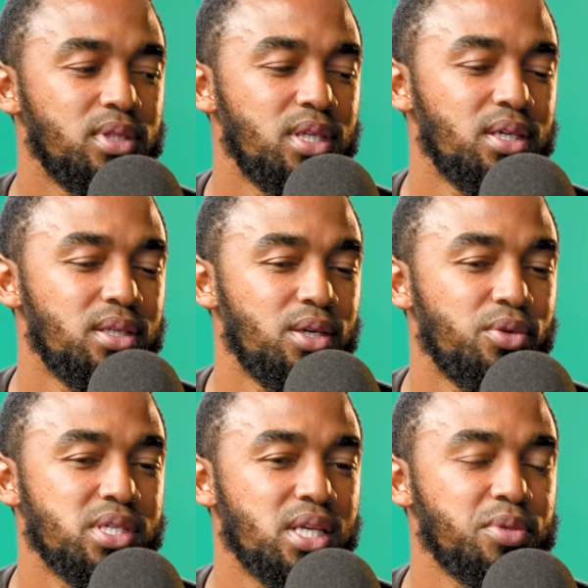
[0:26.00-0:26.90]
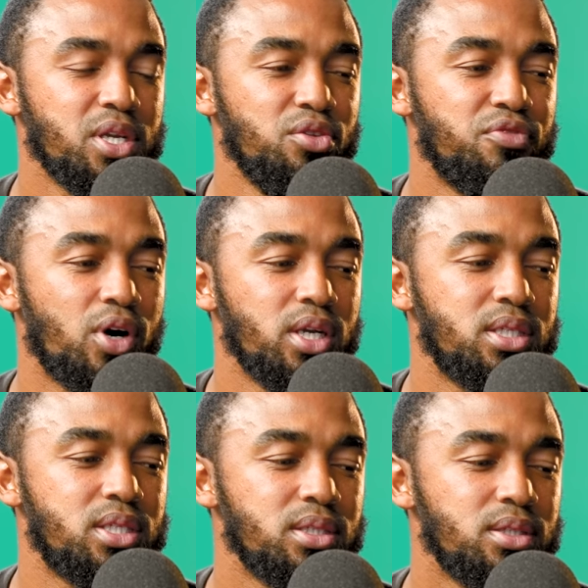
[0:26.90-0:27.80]
The reception you've got
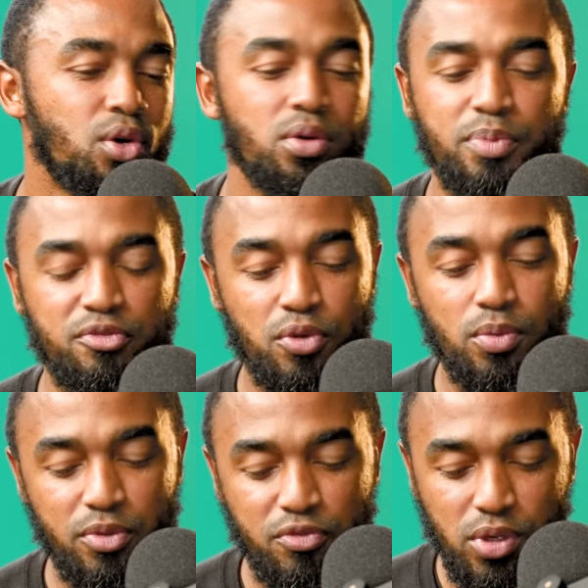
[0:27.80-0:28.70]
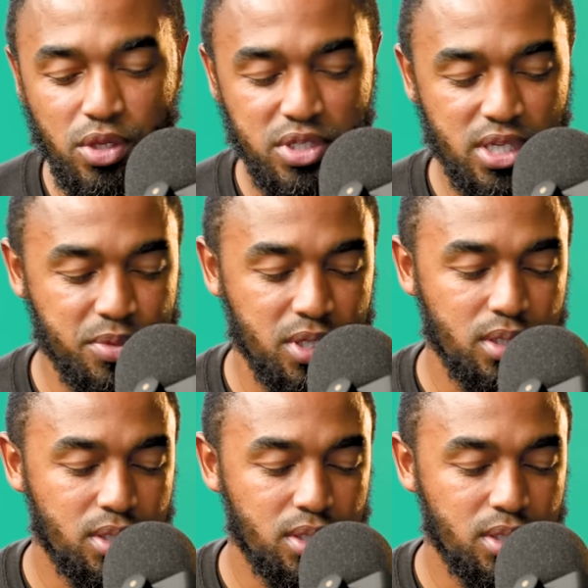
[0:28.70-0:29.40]
it. No, before the reception.